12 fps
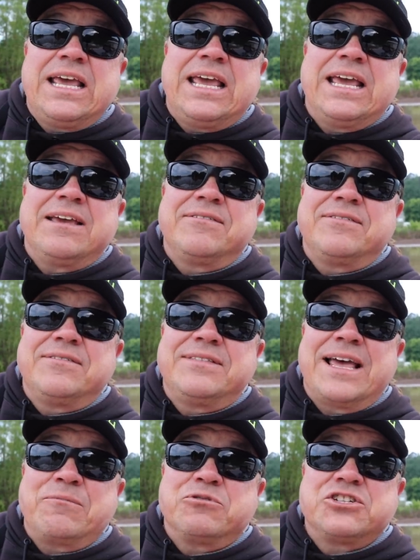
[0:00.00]
if
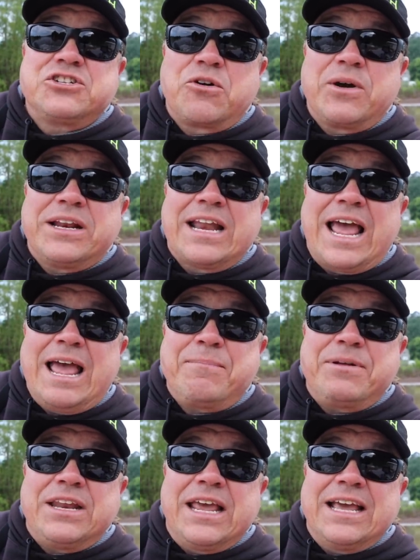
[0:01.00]
that was starting to
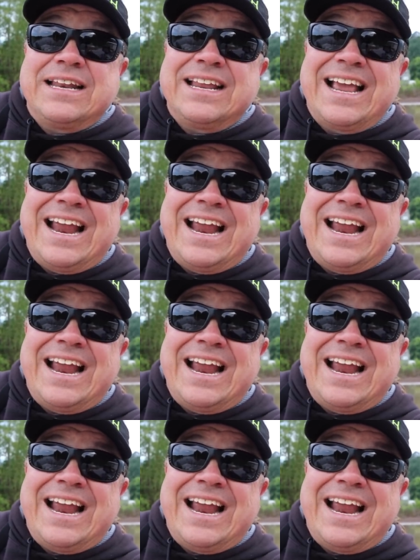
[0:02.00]
happen yet.